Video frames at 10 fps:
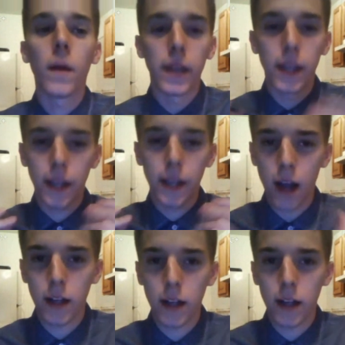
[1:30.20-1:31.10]
it
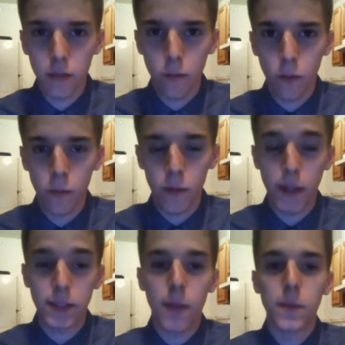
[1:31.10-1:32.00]
kind of clicked for me.
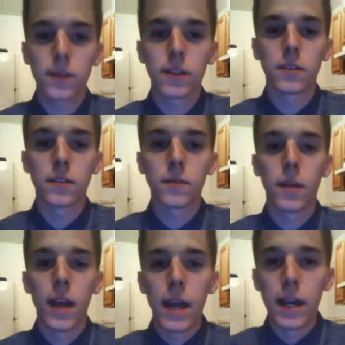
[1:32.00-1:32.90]
My
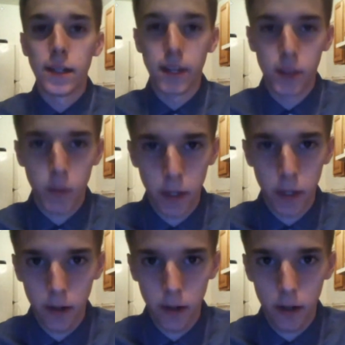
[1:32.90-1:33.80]
skepticism
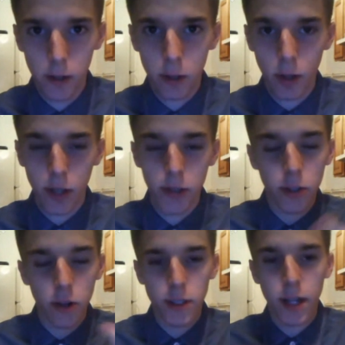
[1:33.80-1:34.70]
disappeared. So I
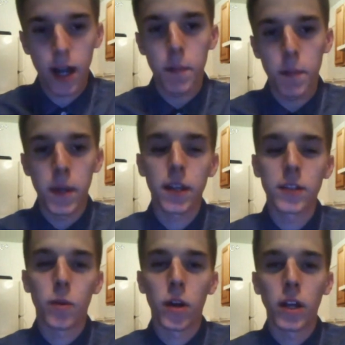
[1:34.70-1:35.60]
started to kind of pick
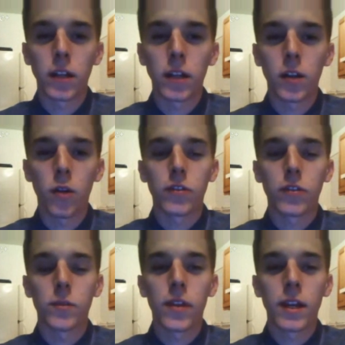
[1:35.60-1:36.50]
his brain,
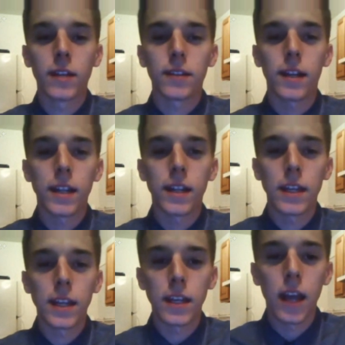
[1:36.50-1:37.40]
for some things that
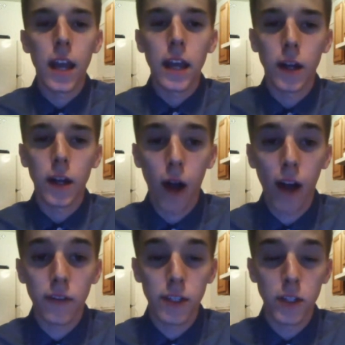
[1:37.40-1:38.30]
he,
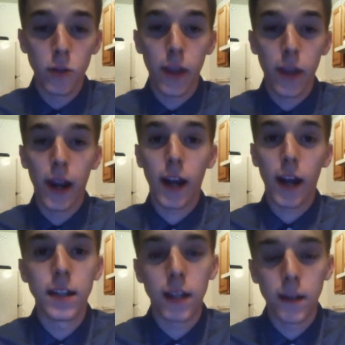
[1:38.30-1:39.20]
obviously knew that
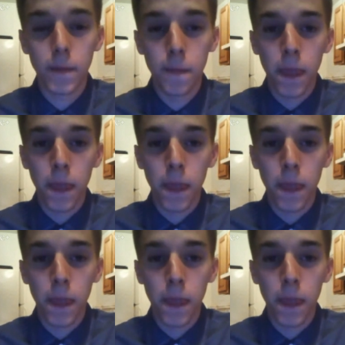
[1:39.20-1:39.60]
I didn't.